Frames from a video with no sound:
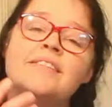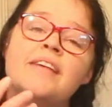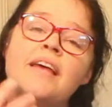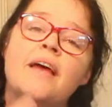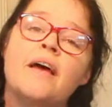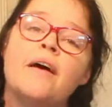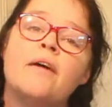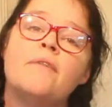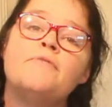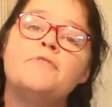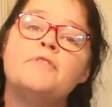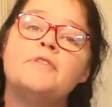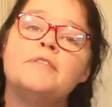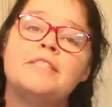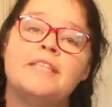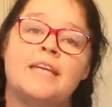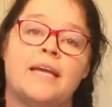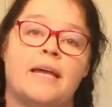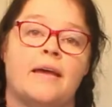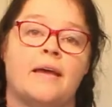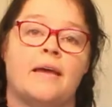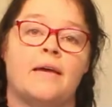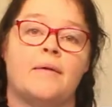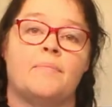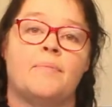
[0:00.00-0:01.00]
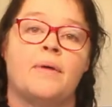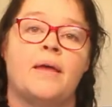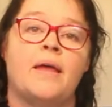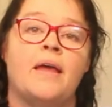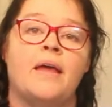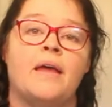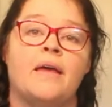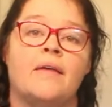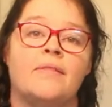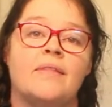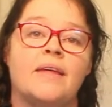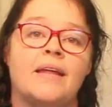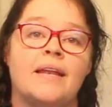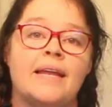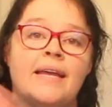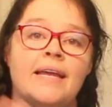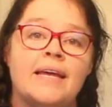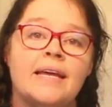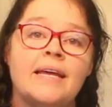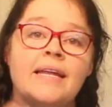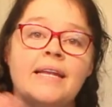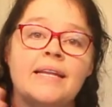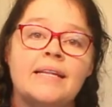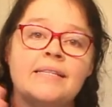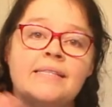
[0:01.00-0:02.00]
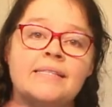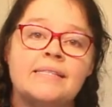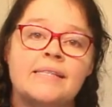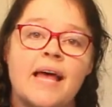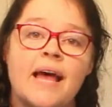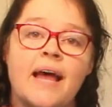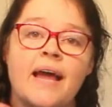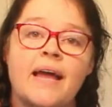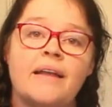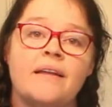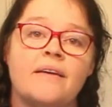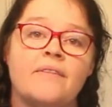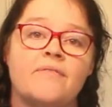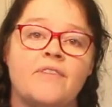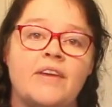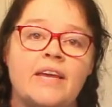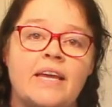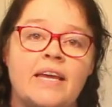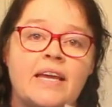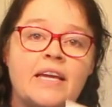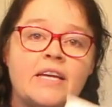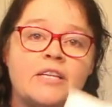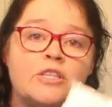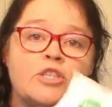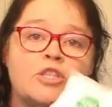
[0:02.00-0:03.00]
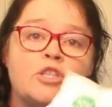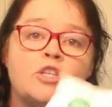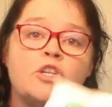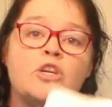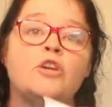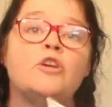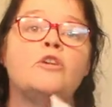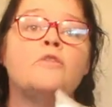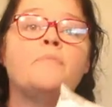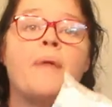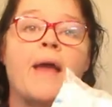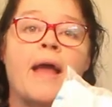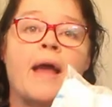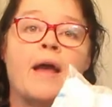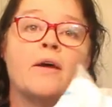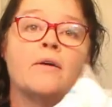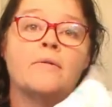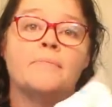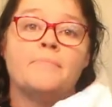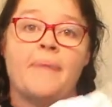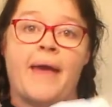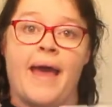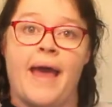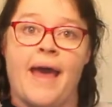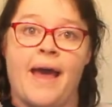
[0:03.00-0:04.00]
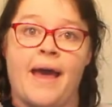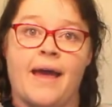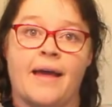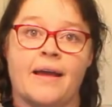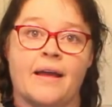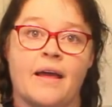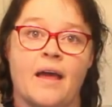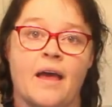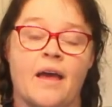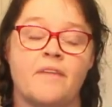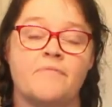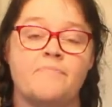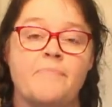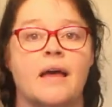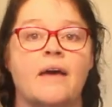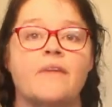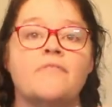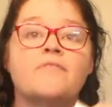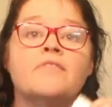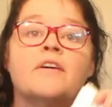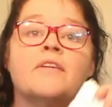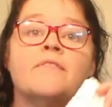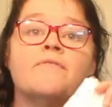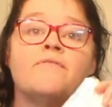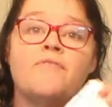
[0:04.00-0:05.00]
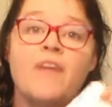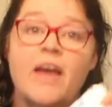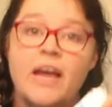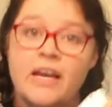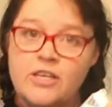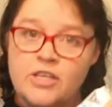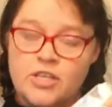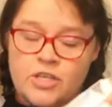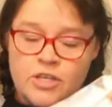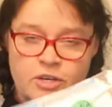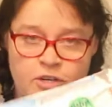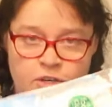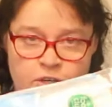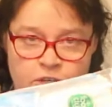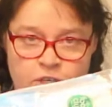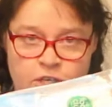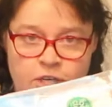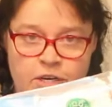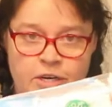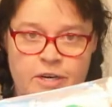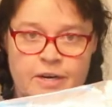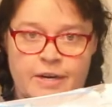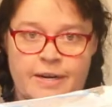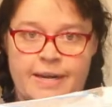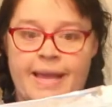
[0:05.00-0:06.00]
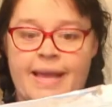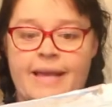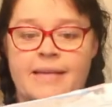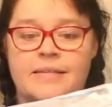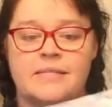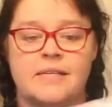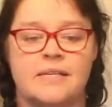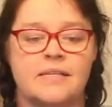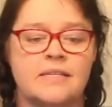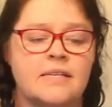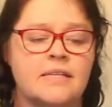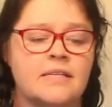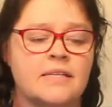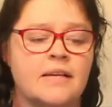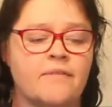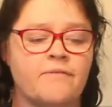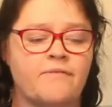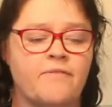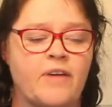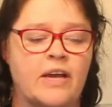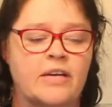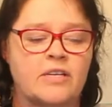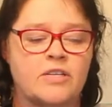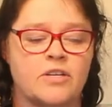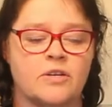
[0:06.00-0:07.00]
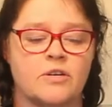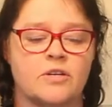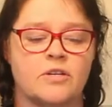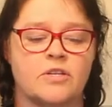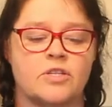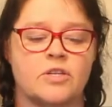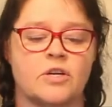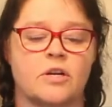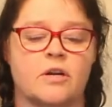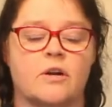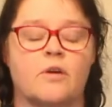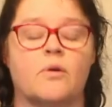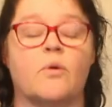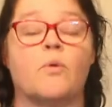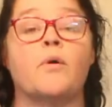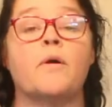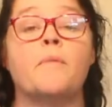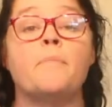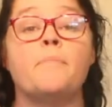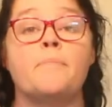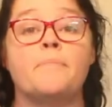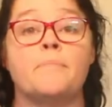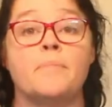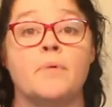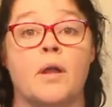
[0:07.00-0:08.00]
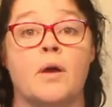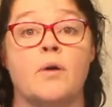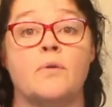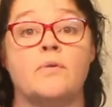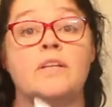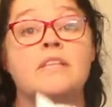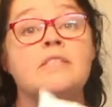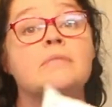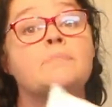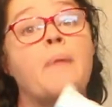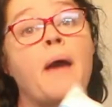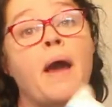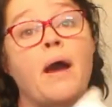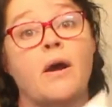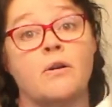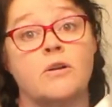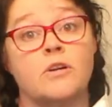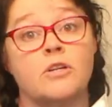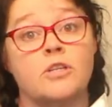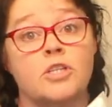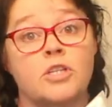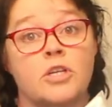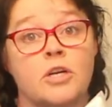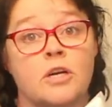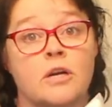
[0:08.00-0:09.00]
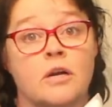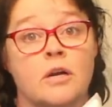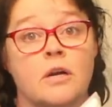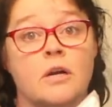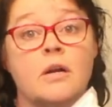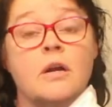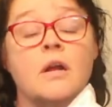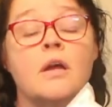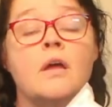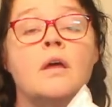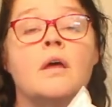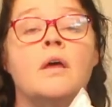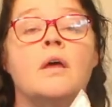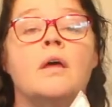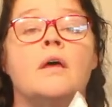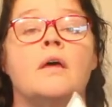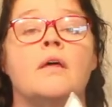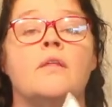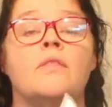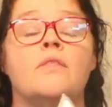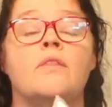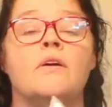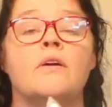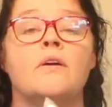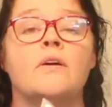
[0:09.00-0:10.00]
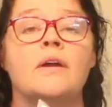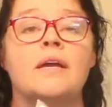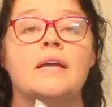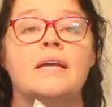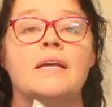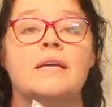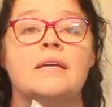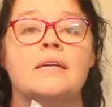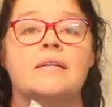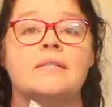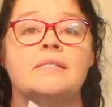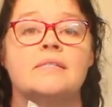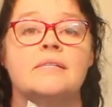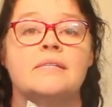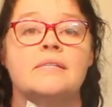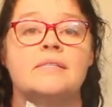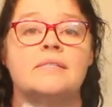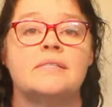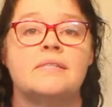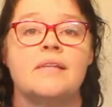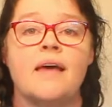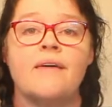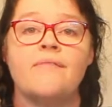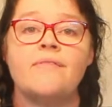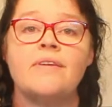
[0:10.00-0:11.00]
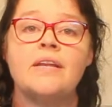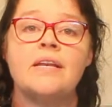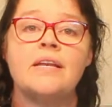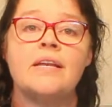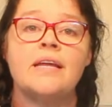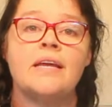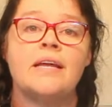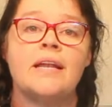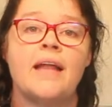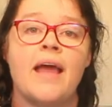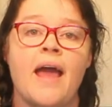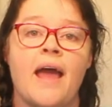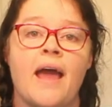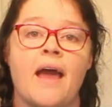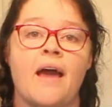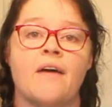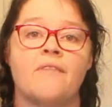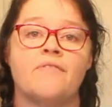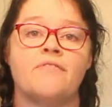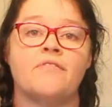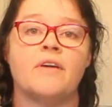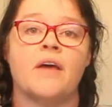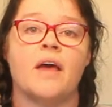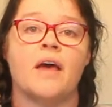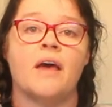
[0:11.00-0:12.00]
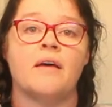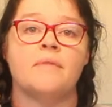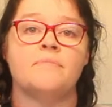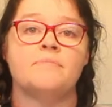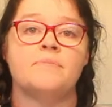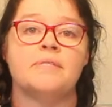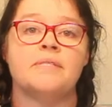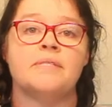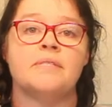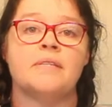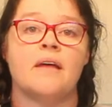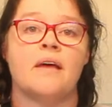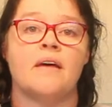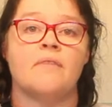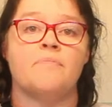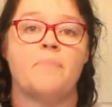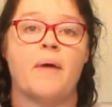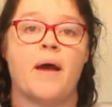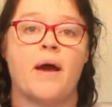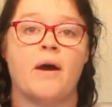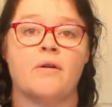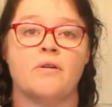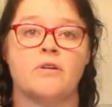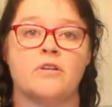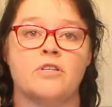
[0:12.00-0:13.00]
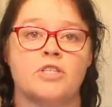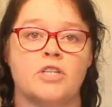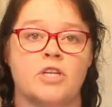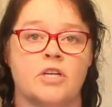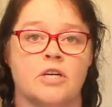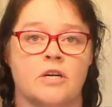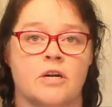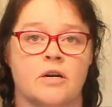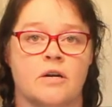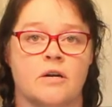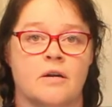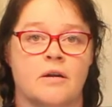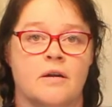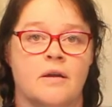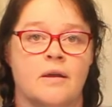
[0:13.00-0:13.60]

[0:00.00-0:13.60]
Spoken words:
a helpful tip, that inside of each 2-pound bag of confectioner sugar, yes, this is confectioner sugar, or known as powdered sugar, there is 7.5 cups of powdered sugar.